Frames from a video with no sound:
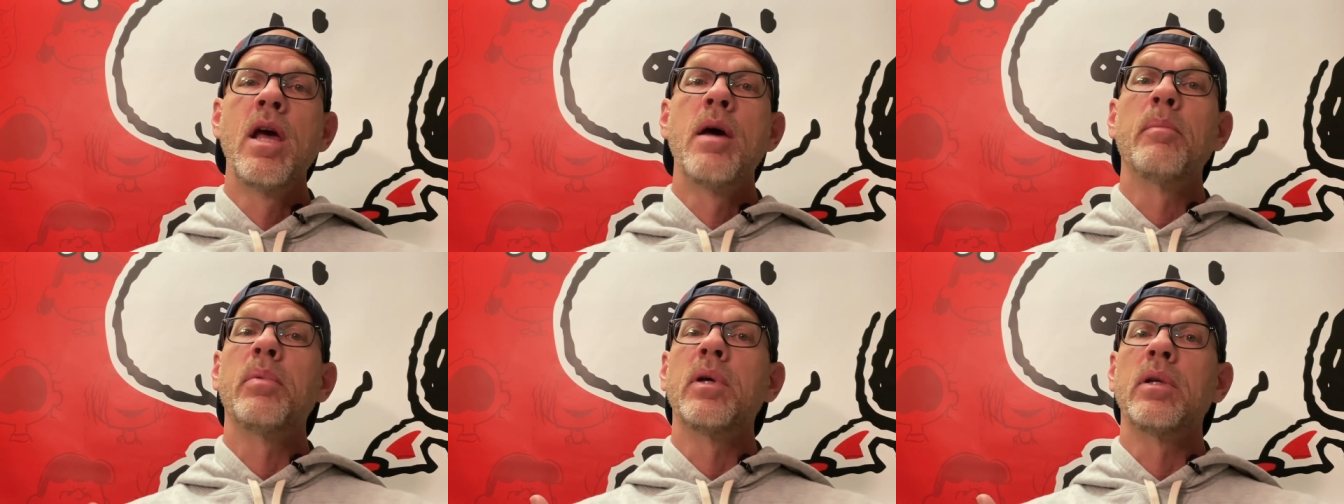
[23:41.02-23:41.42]

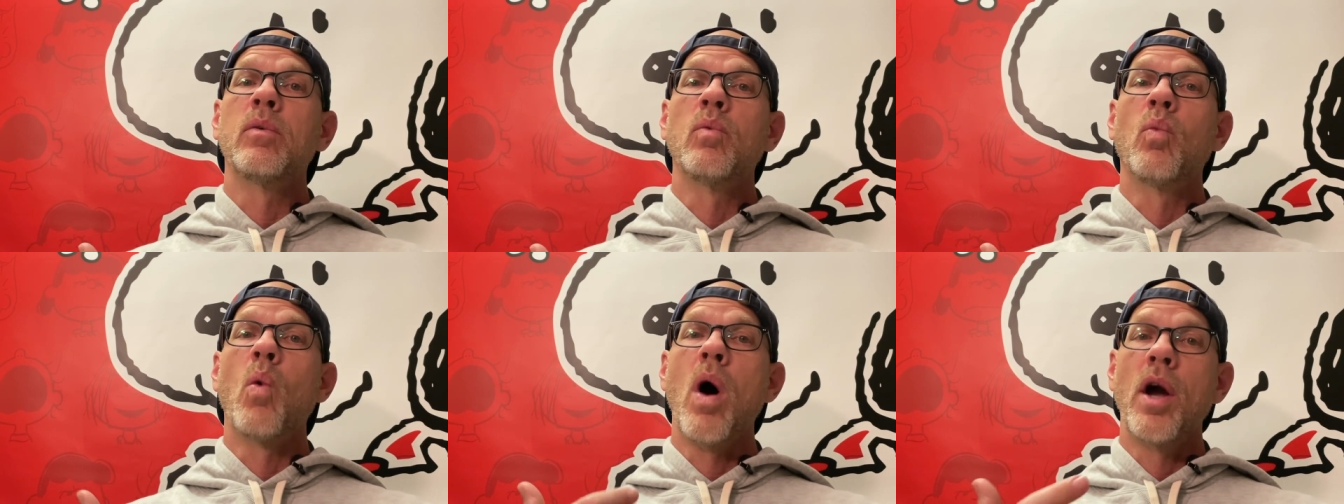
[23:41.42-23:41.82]
but
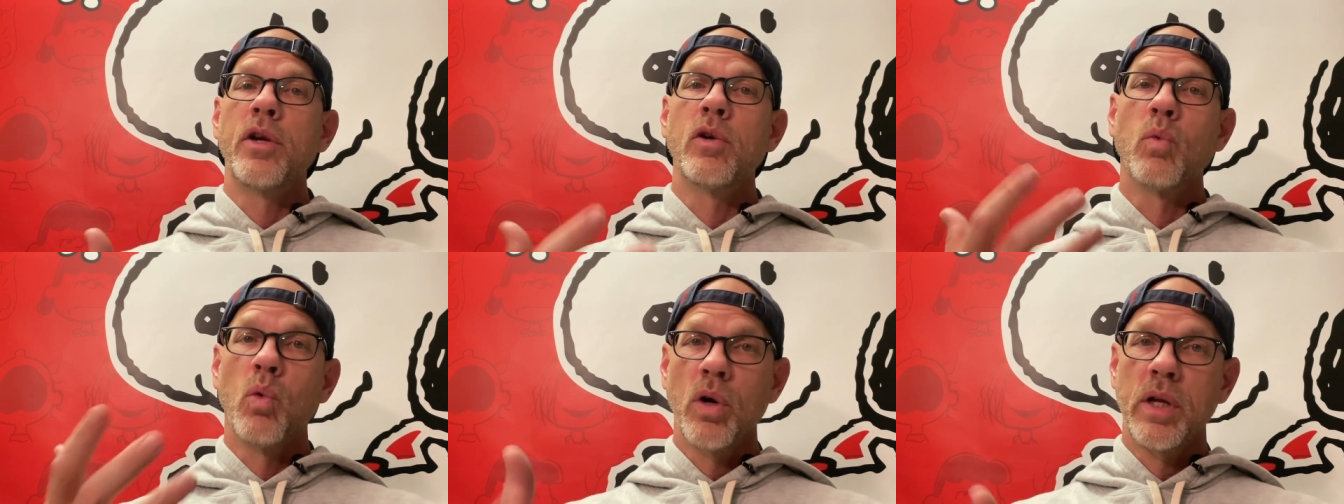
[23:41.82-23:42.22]
while
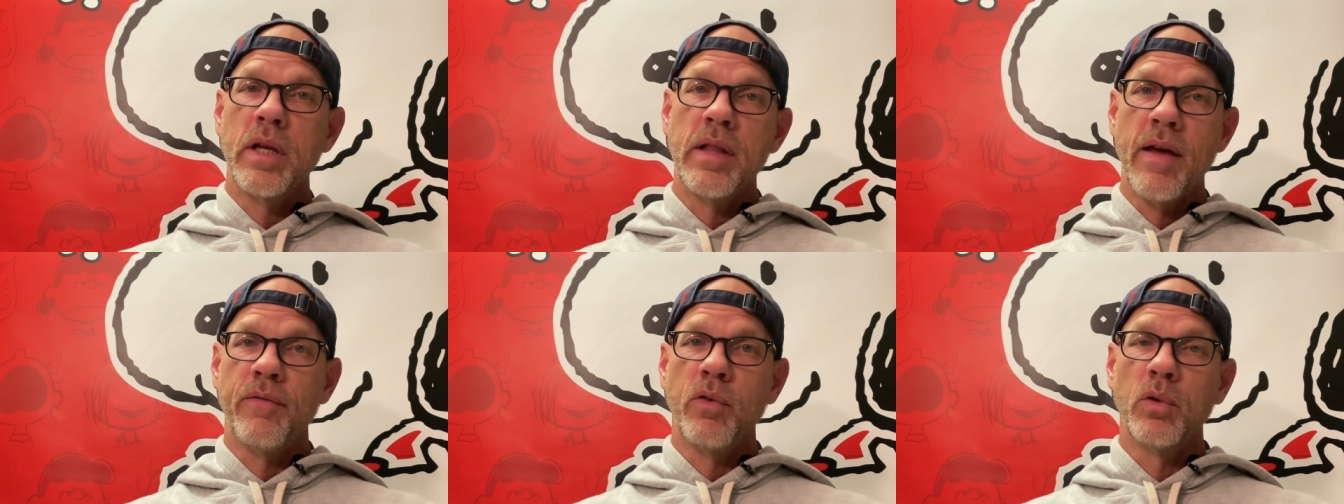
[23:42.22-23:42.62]
you're
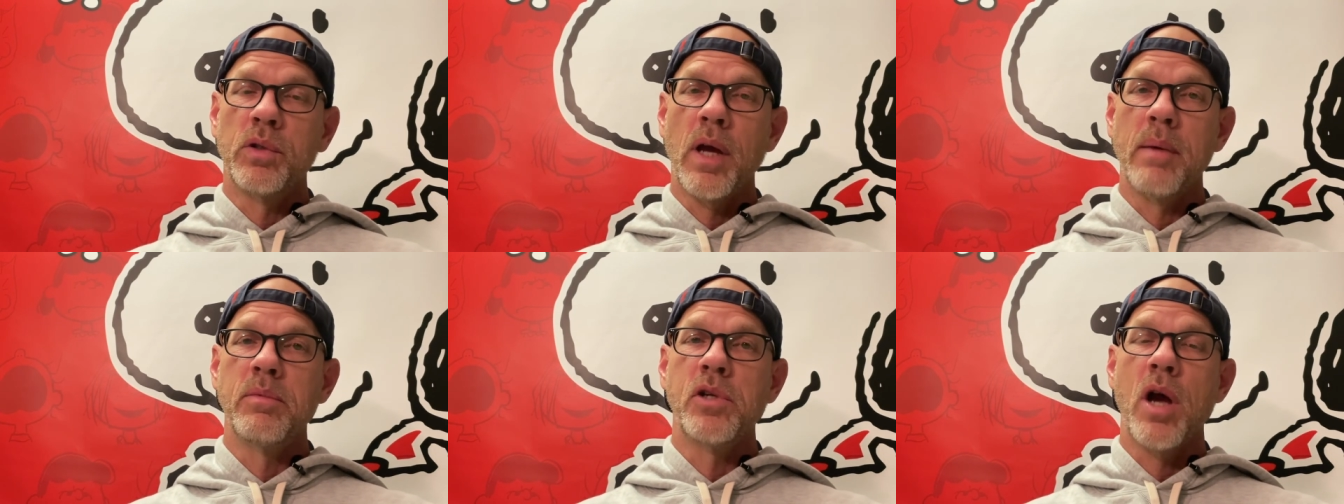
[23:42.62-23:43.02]
working that
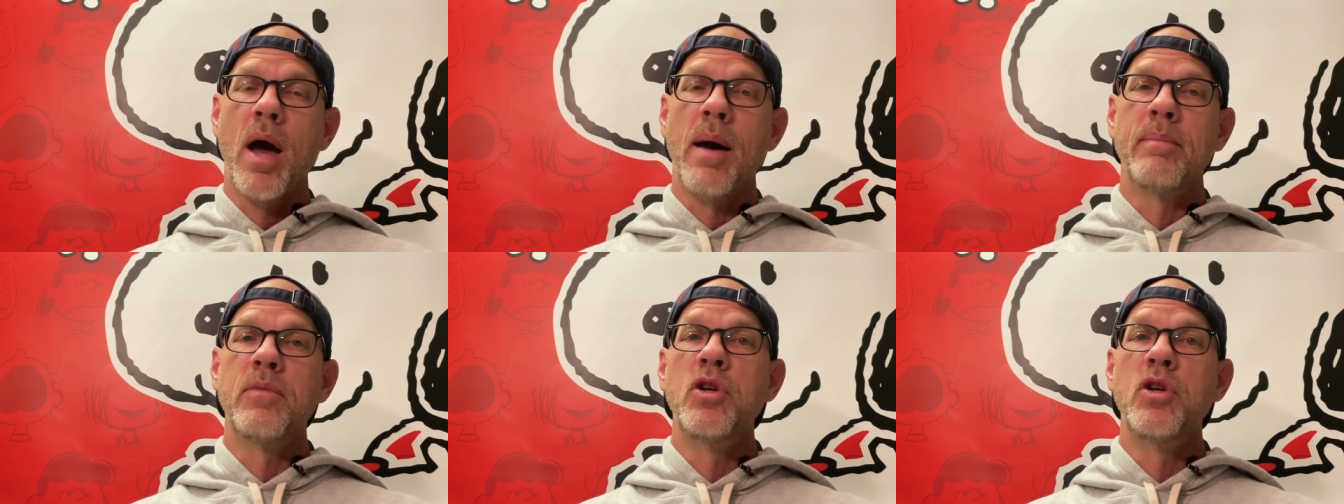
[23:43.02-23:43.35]
full-time job